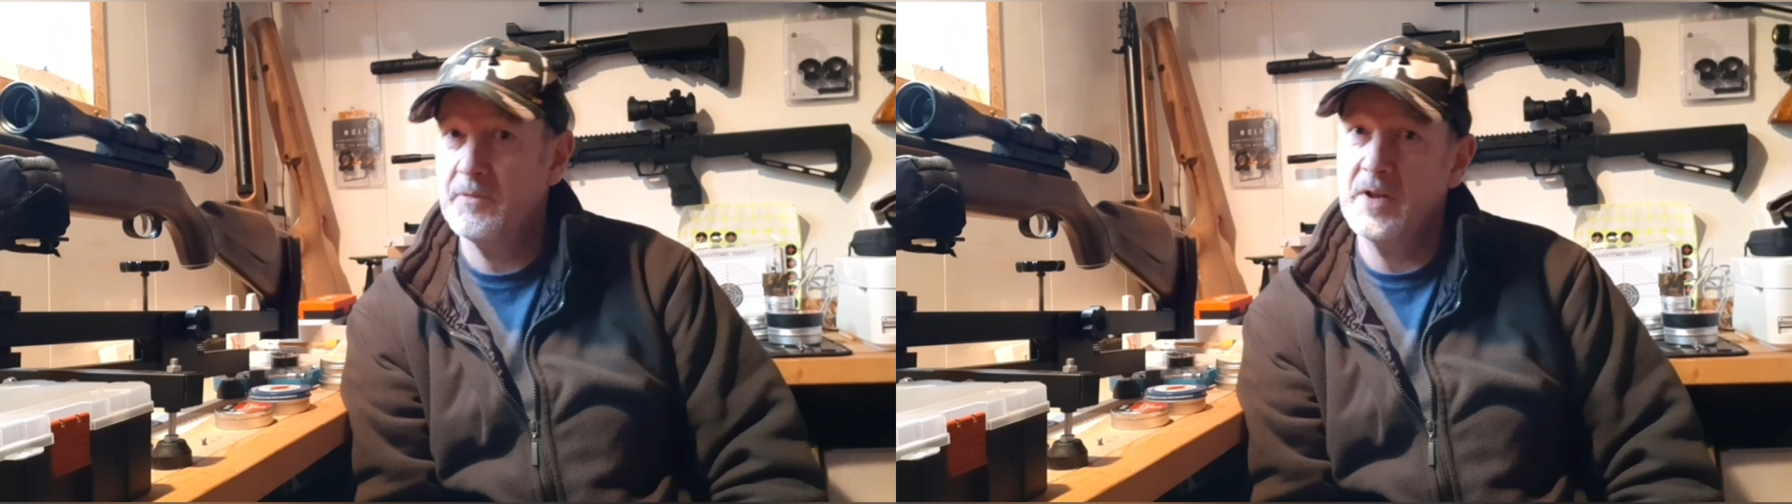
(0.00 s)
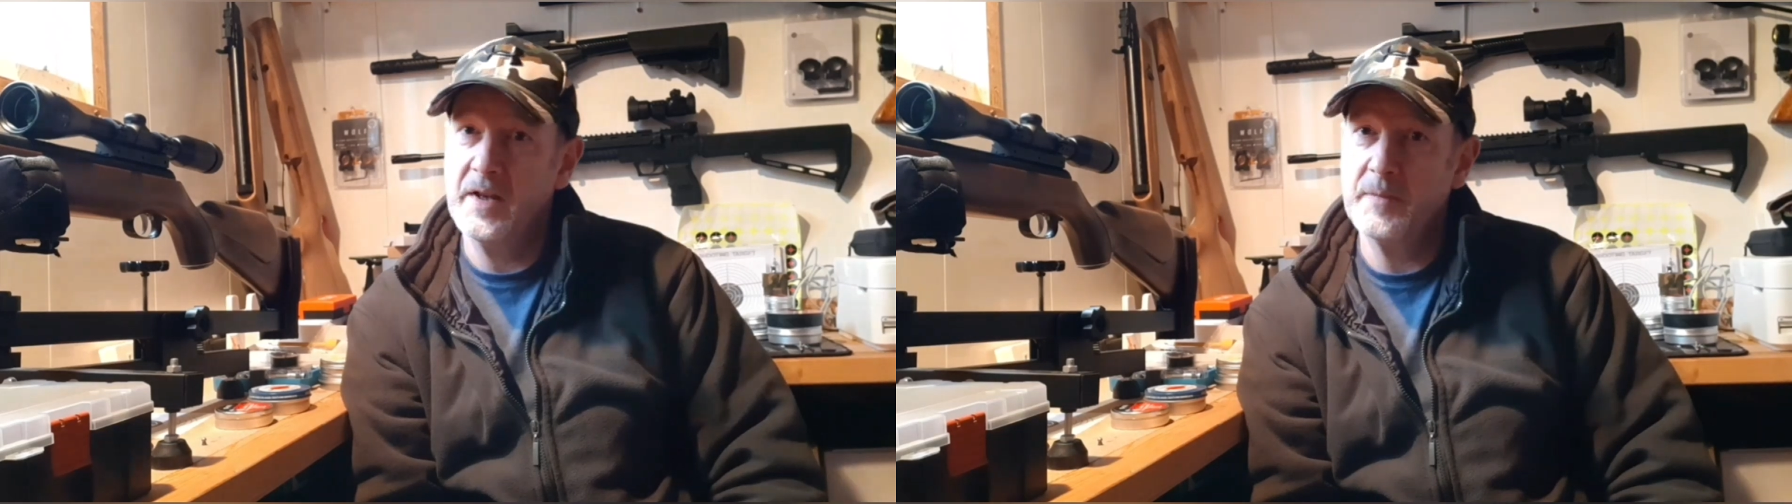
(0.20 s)

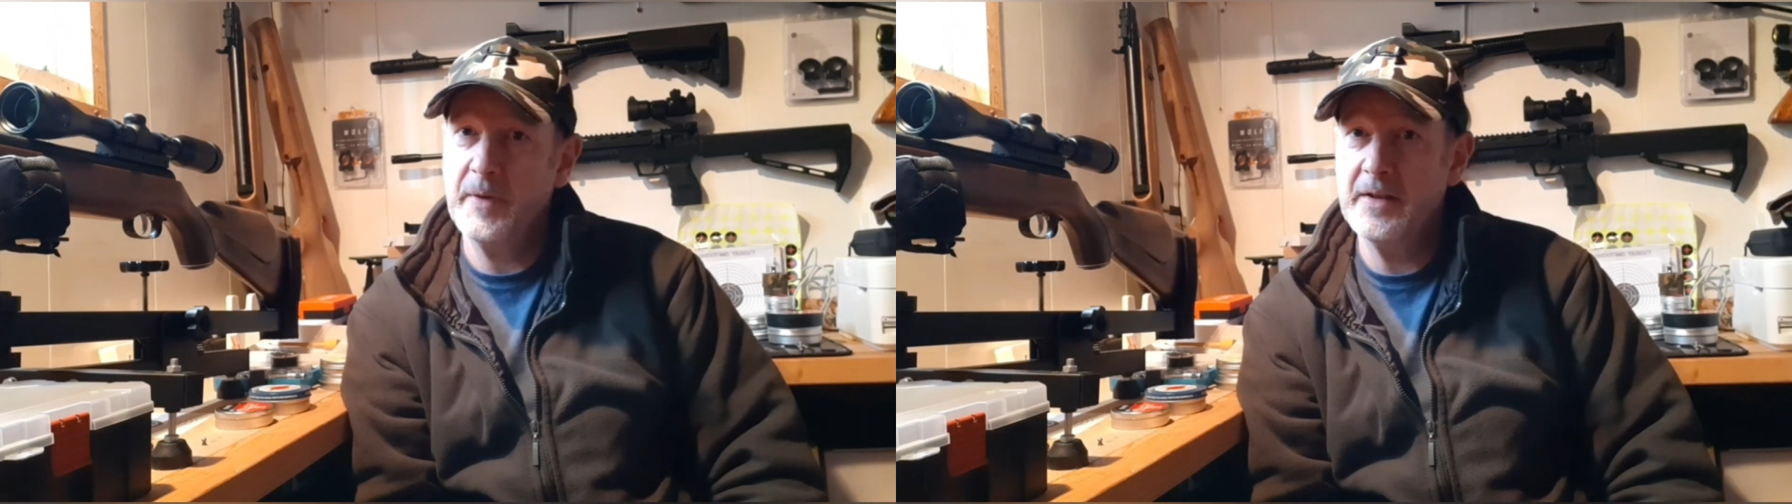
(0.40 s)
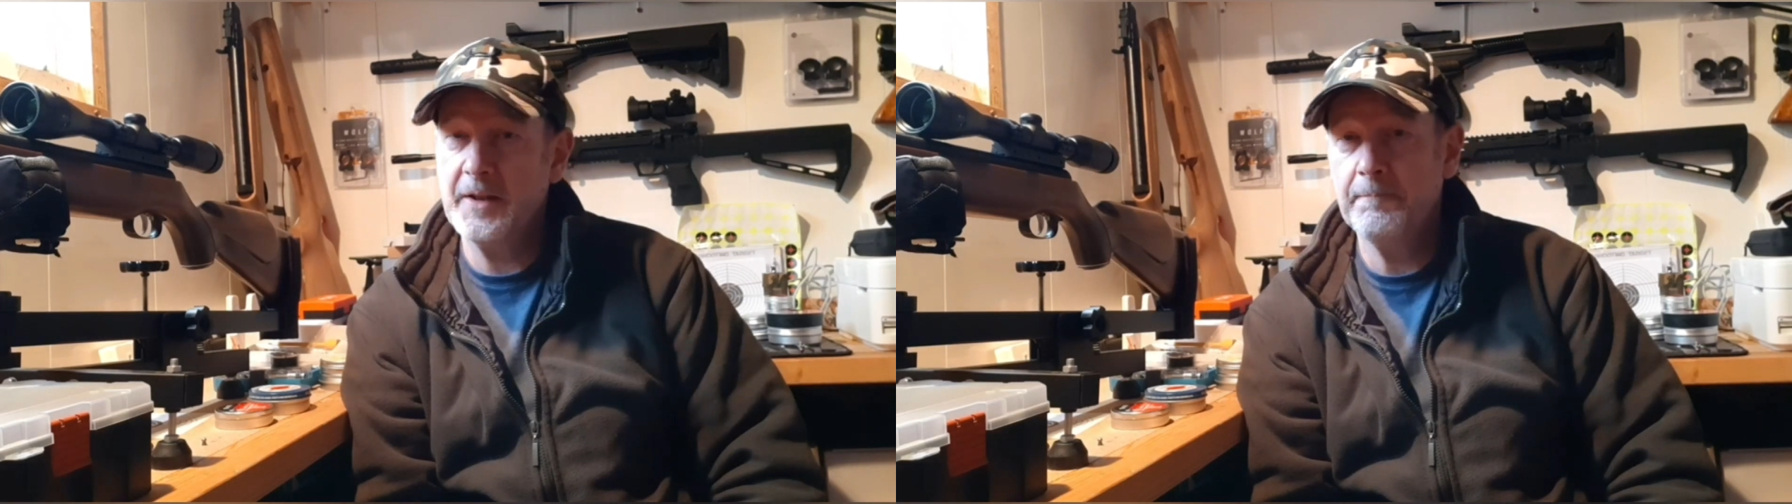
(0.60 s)

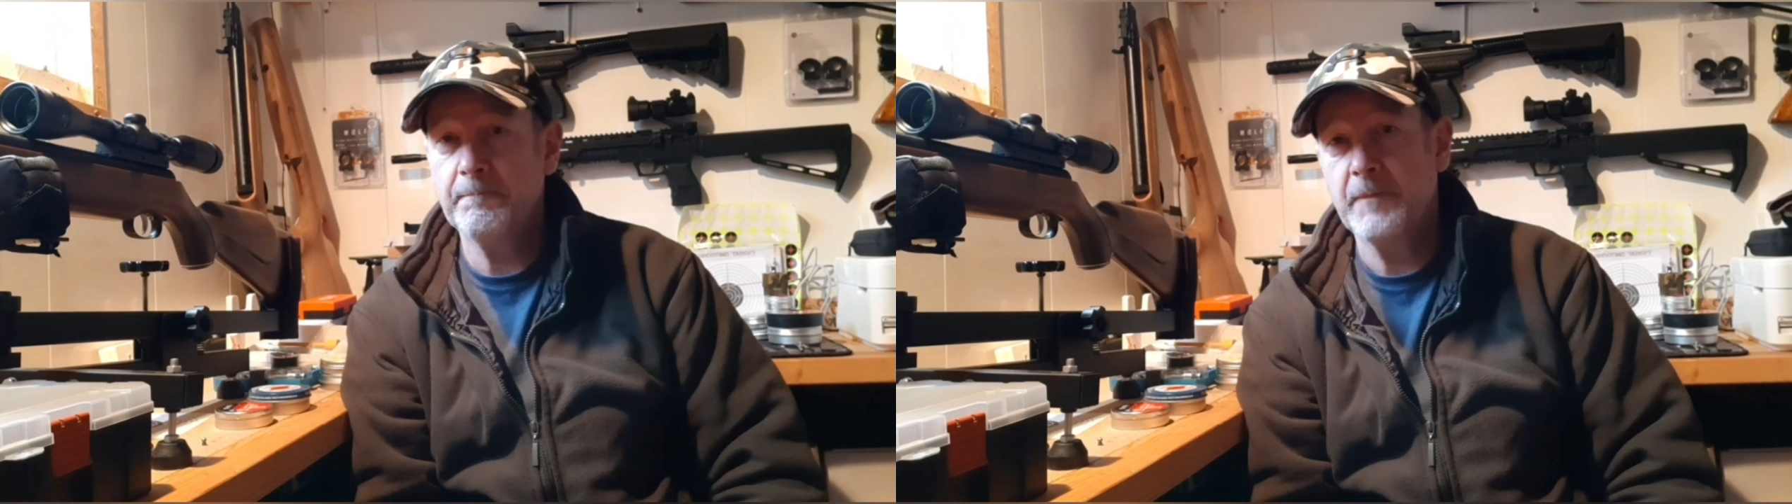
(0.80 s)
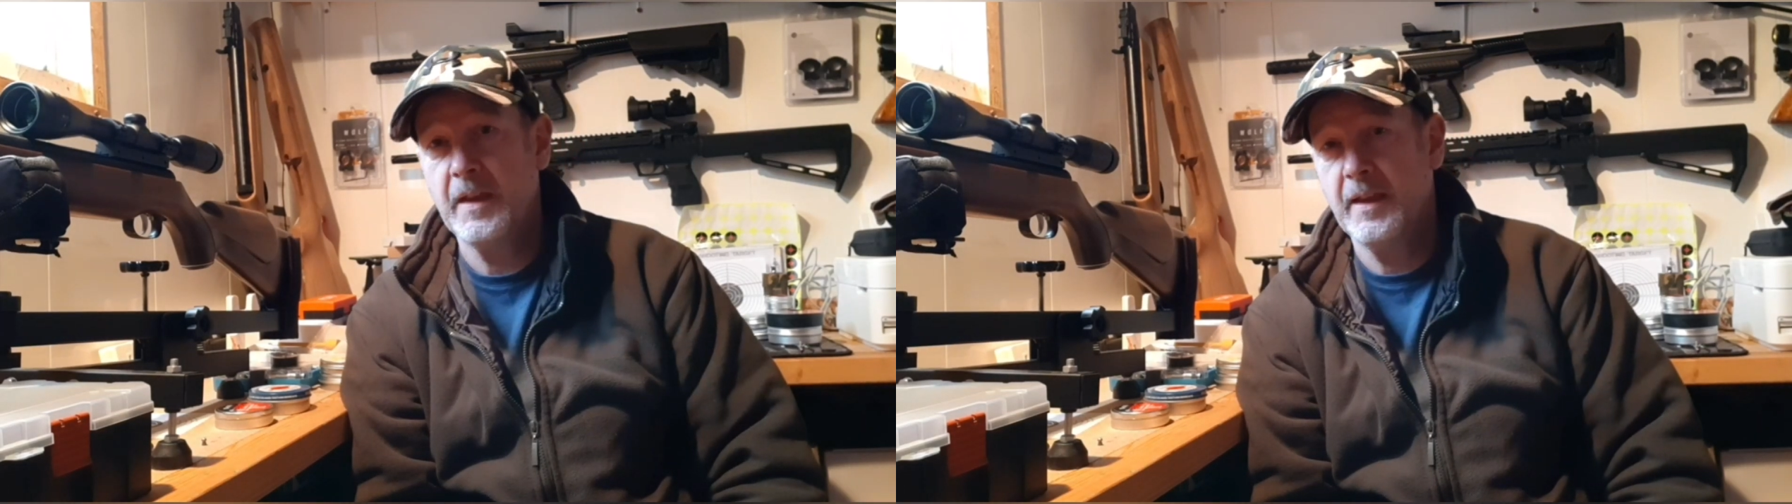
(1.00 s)
JSBs in
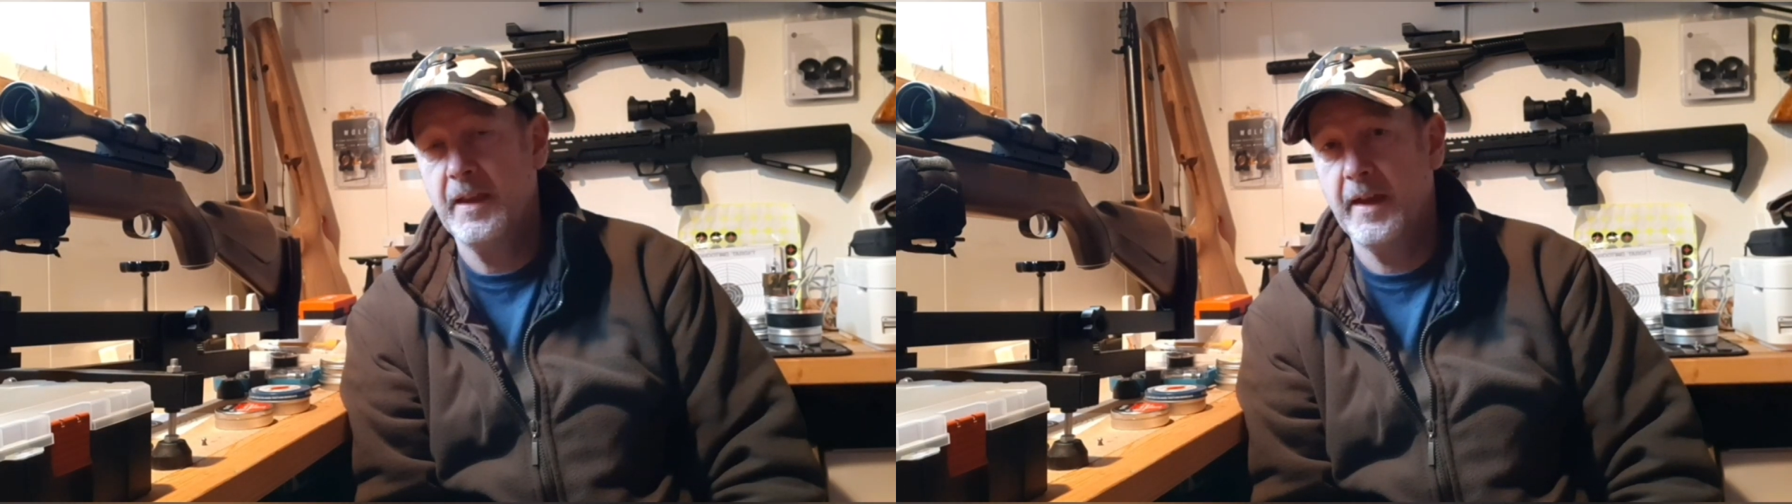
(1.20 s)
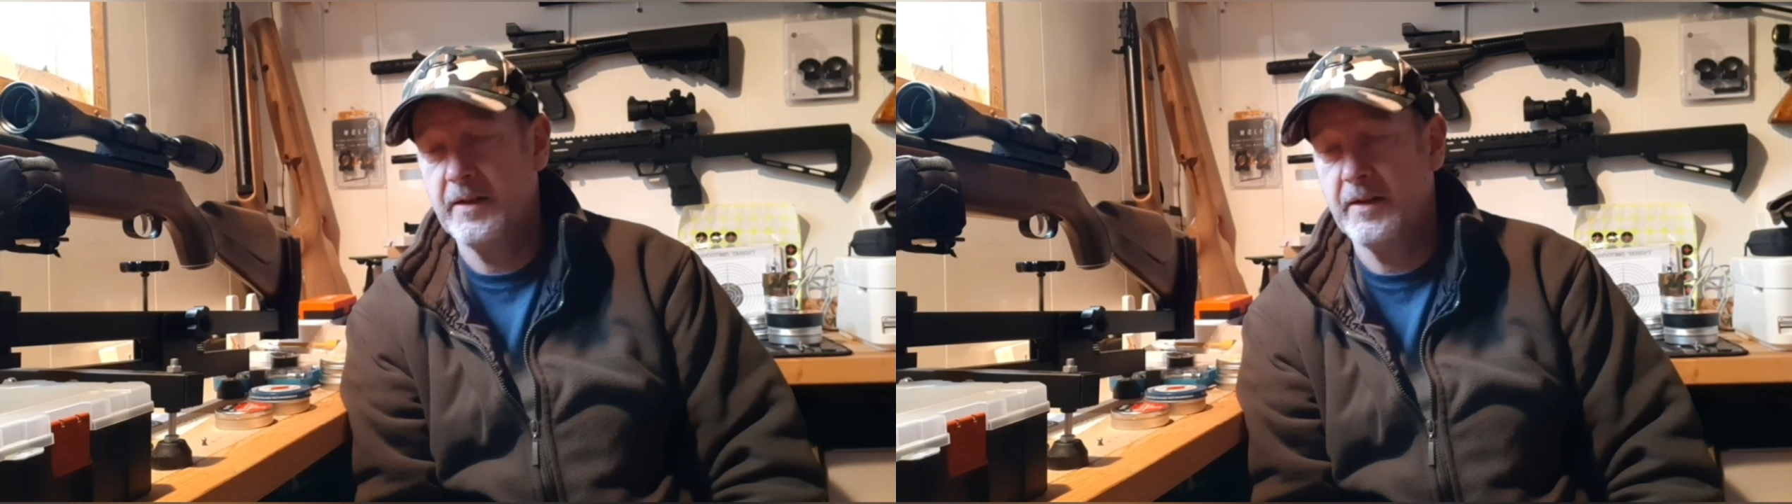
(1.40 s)
and